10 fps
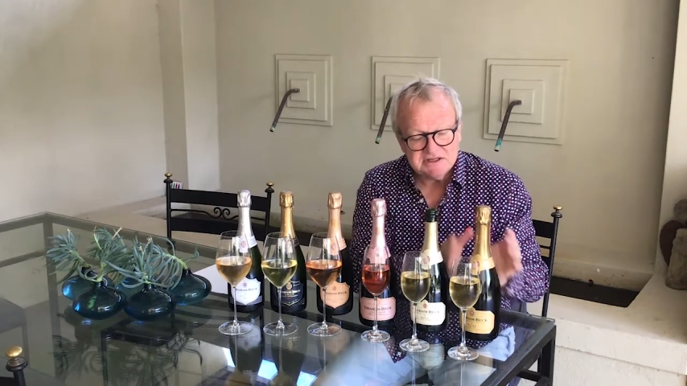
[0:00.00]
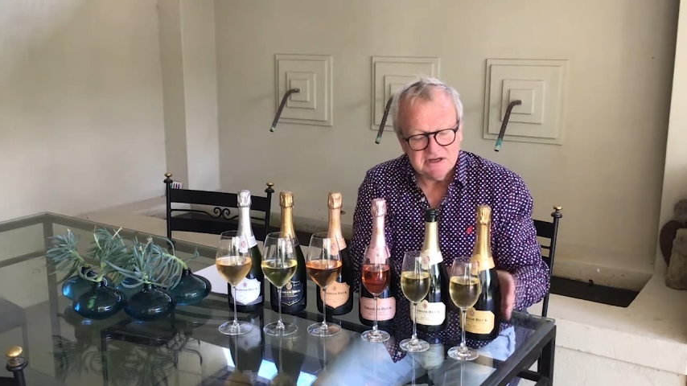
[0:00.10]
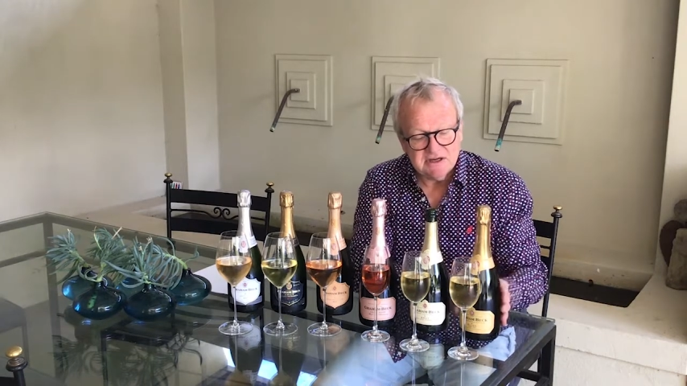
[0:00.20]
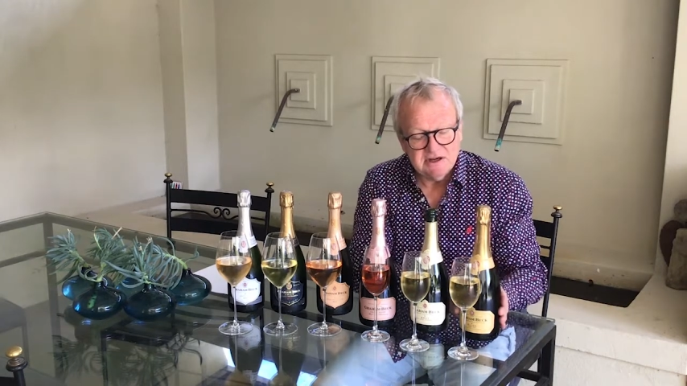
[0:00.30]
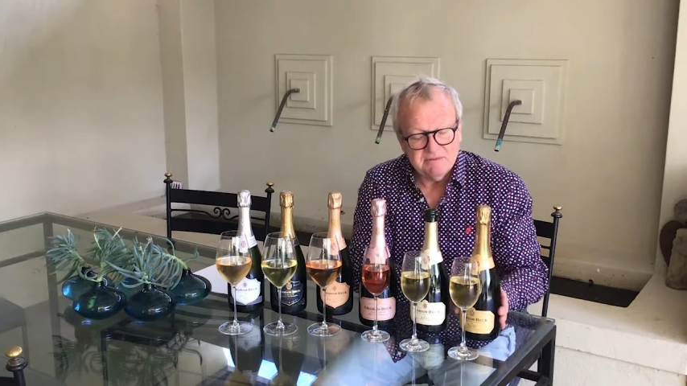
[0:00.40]

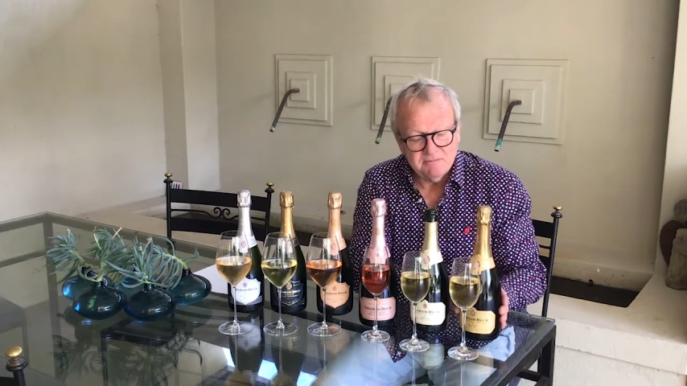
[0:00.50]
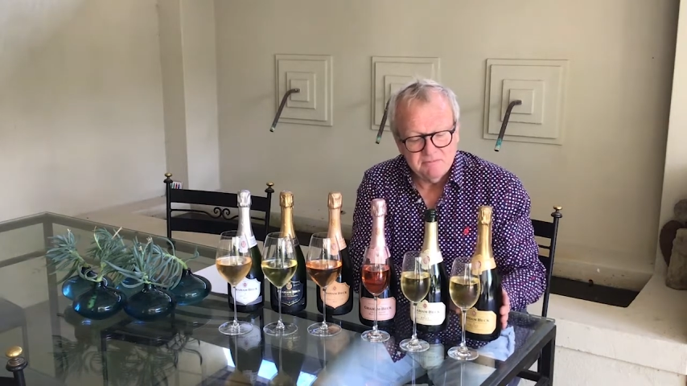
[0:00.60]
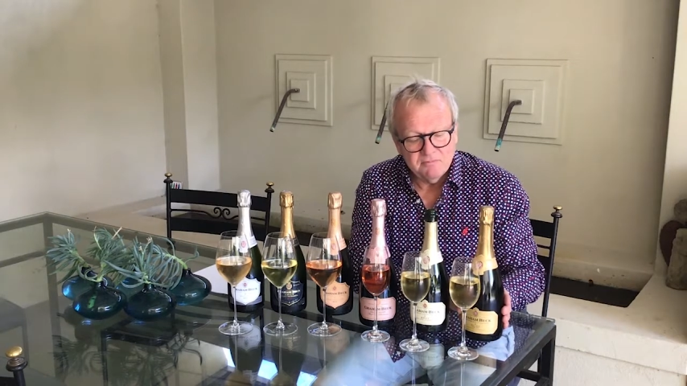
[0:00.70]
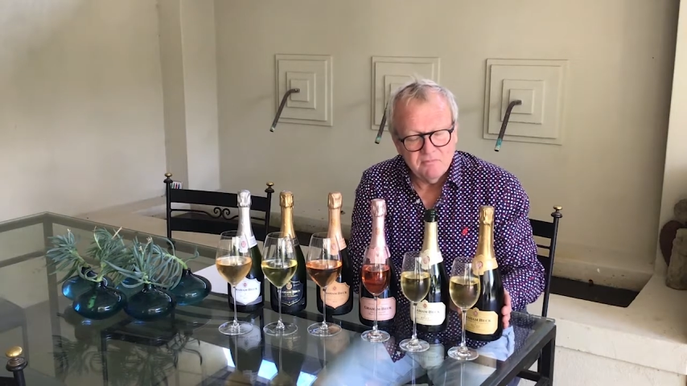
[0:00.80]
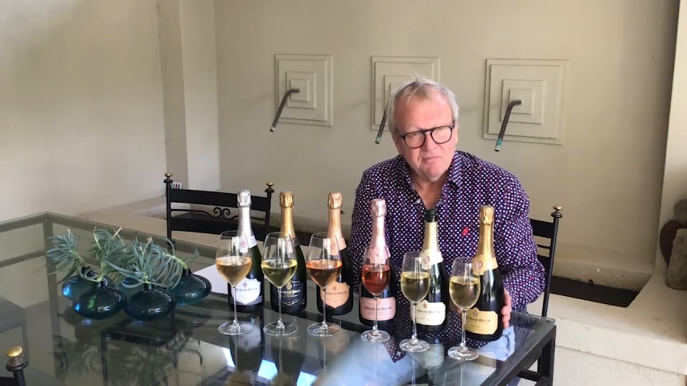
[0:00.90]

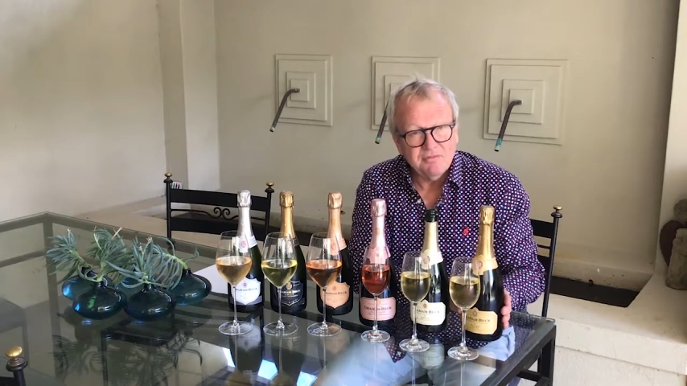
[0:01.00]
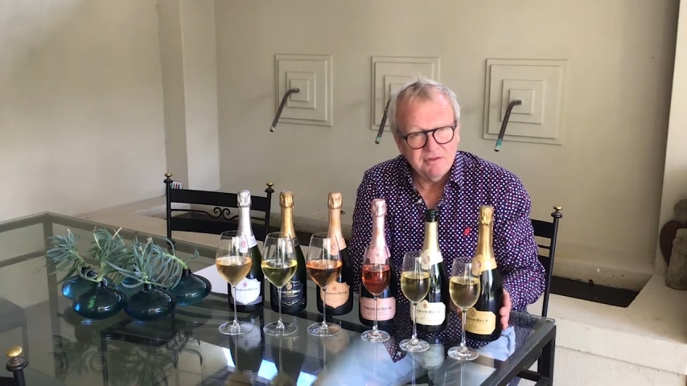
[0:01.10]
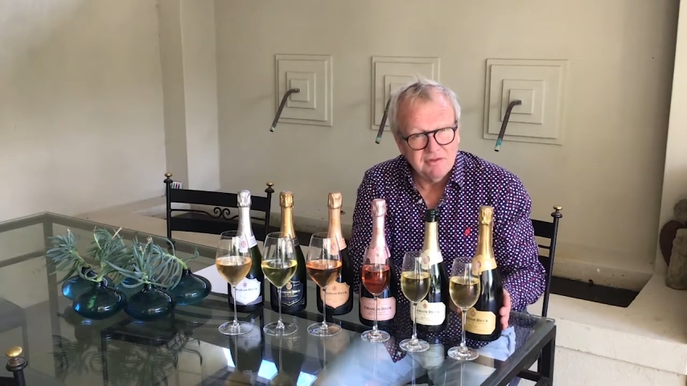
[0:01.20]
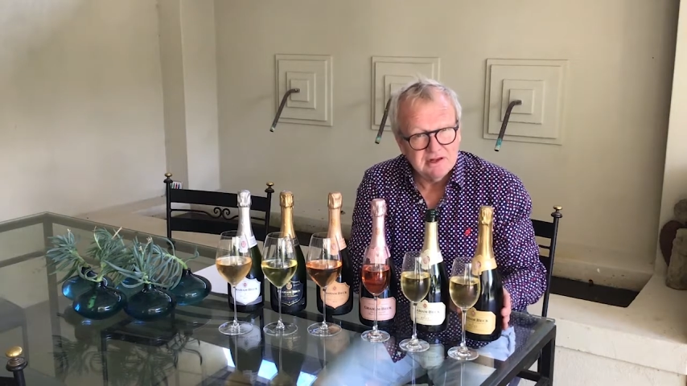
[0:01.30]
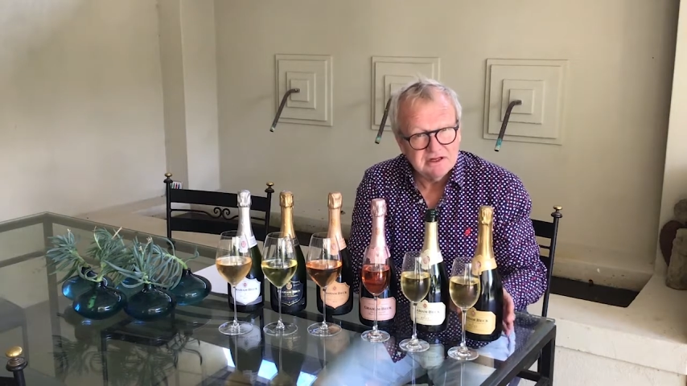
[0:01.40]

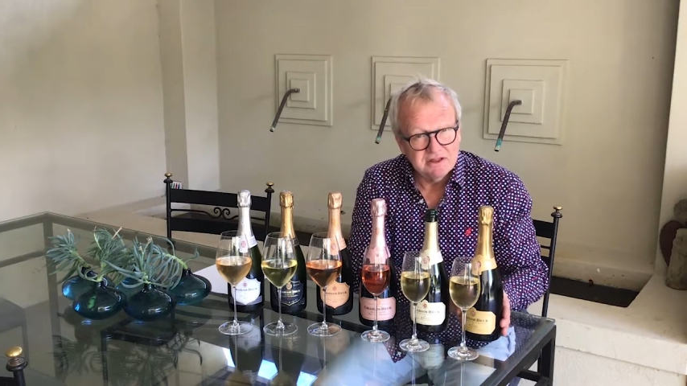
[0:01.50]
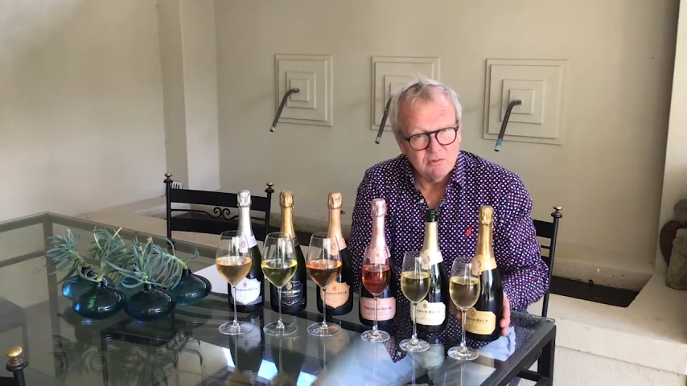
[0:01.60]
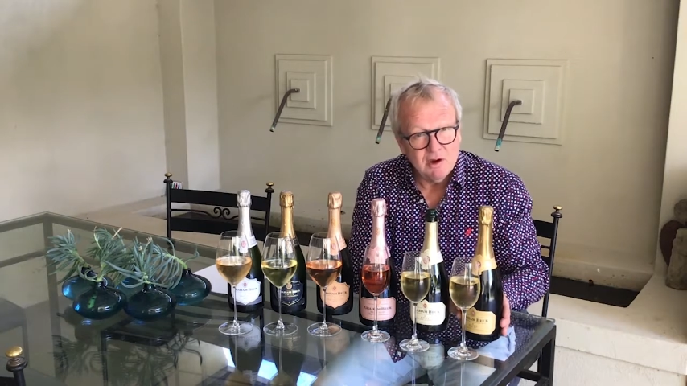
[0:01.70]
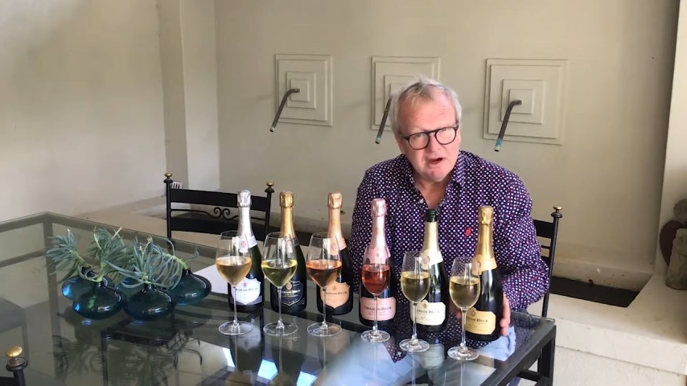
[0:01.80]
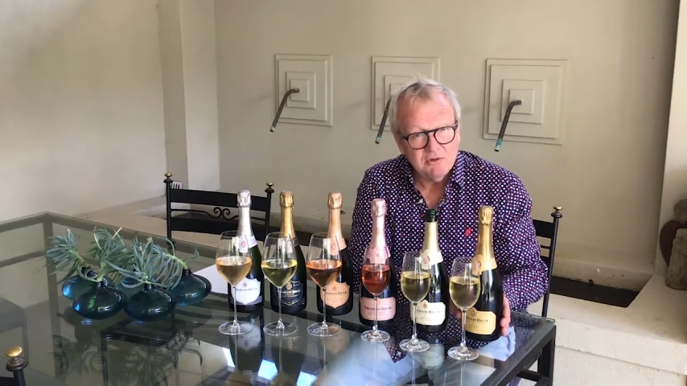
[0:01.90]
the
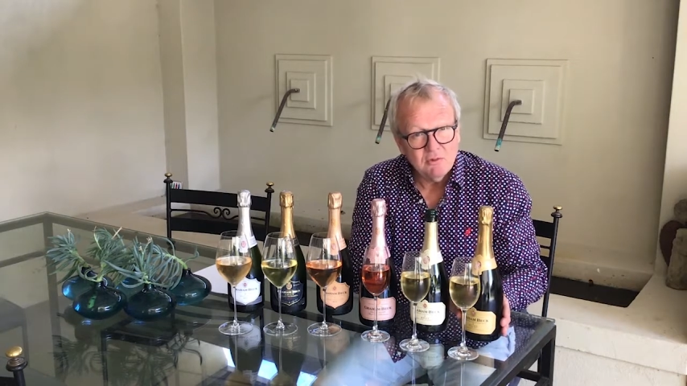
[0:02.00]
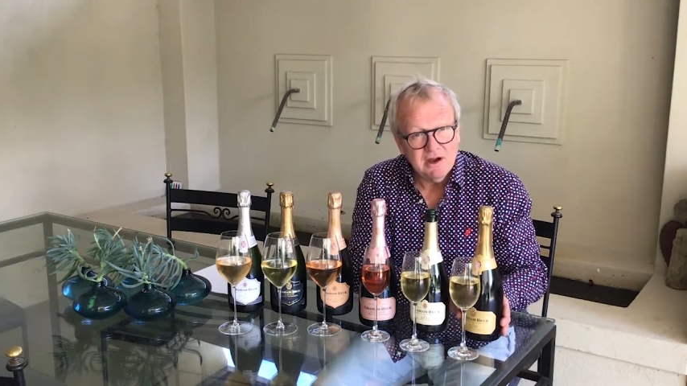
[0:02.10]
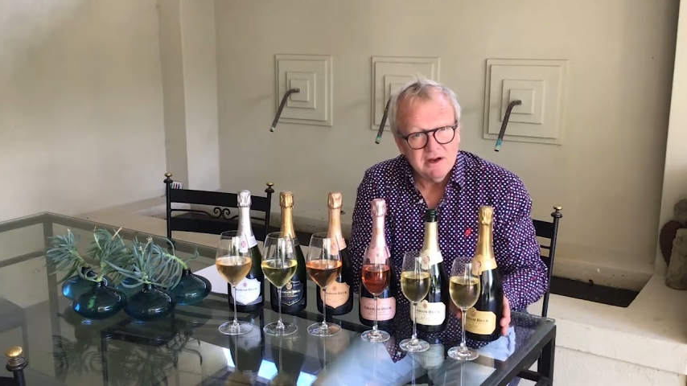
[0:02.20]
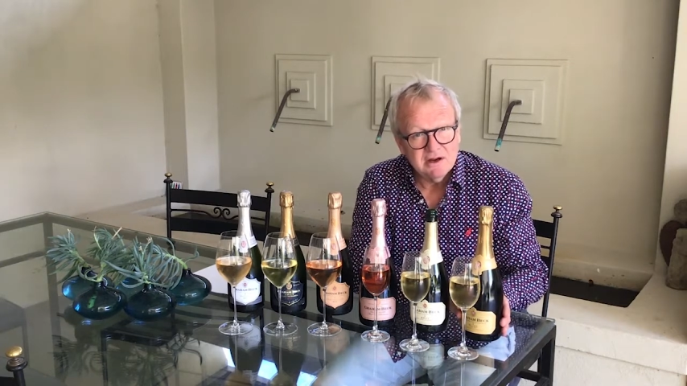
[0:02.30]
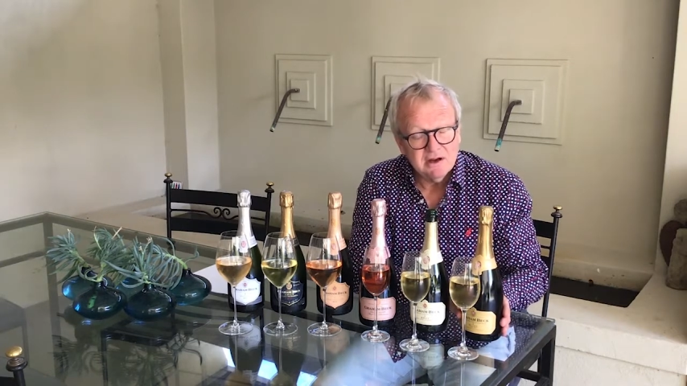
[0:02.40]
white wine,